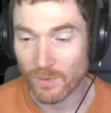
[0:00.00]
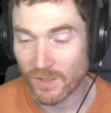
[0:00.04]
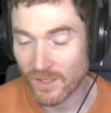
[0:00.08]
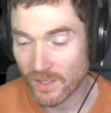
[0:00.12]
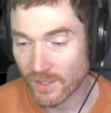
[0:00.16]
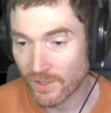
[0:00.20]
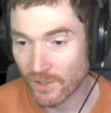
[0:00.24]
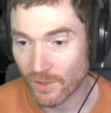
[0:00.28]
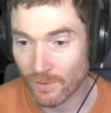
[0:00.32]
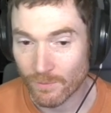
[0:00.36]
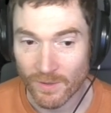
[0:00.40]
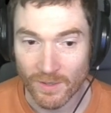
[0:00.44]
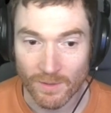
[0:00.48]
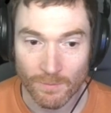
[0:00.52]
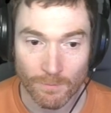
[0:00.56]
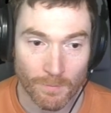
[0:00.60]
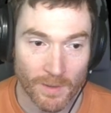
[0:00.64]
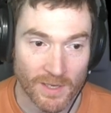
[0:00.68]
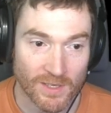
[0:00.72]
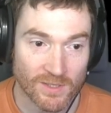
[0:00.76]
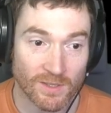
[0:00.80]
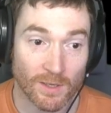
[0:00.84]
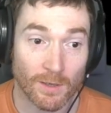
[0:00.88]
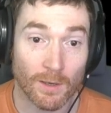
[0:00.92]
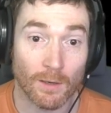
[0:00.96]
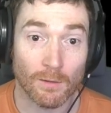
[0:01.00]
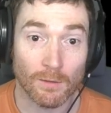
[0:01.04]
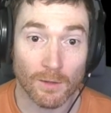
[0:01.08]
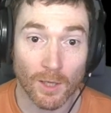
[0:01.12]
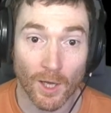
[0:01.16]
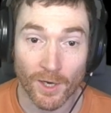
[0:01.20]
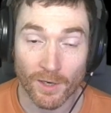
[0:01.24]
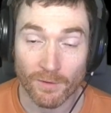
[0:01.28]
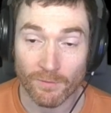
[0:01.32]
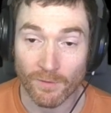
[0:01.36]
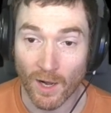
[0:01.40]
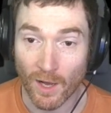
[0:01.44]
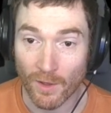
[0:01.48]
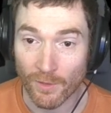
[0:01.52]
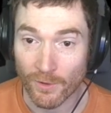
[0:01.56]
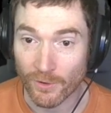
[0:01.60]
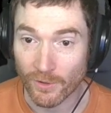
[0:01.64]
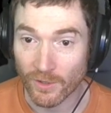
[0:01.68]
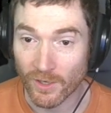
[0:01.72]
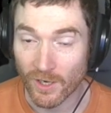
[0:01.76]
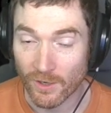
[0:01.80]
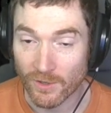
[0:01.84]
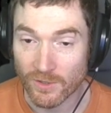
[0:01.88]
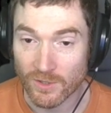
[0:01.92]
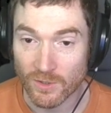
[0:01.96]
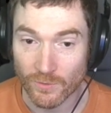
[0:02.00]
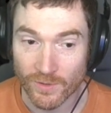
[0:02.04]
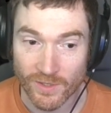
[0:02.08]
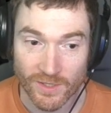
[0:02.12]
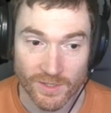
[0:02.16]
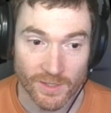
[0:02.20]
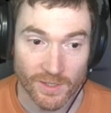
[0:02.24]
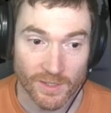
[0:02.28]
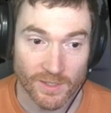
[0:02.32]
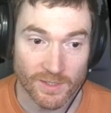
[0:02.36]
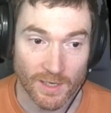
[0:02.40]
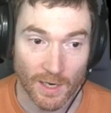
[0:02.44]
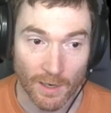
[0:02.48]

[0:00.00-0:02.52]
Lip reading: determined based on a lot of other characteristics